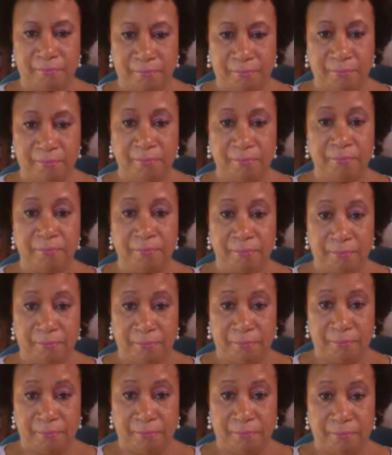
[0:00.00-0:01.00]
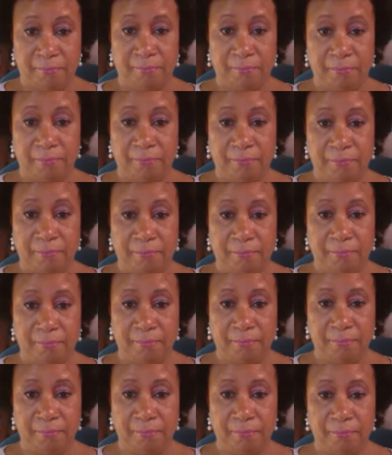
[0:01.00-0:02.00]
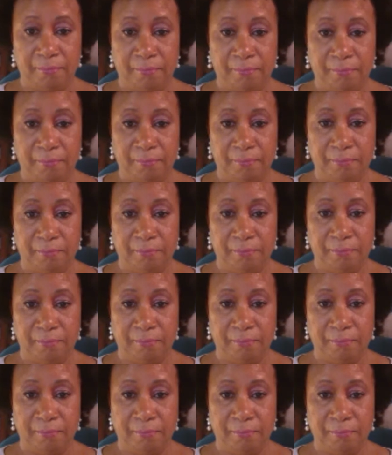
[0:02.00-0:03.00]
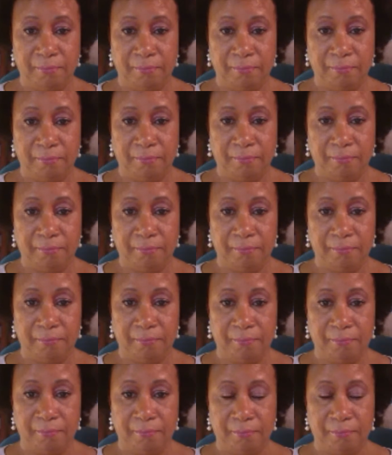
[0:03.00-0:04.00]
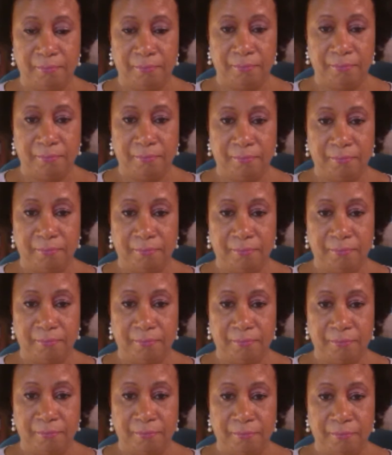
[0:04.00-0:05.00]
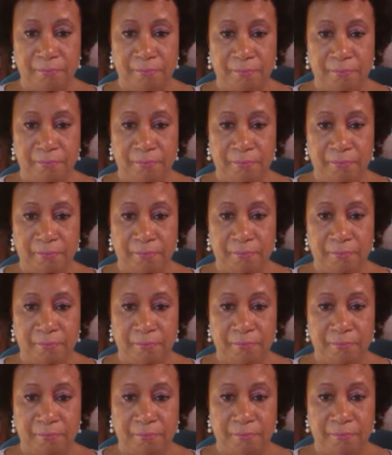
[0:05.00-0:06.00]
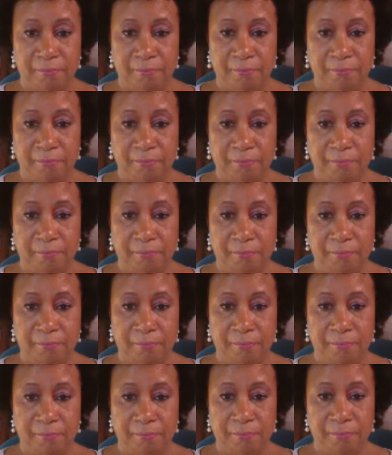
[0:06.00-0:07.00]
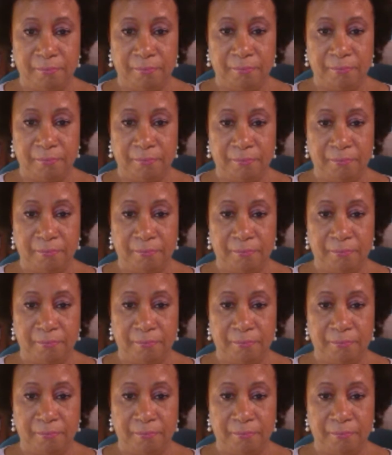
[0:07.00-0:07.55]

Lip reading: No words are spoken by the person on screen.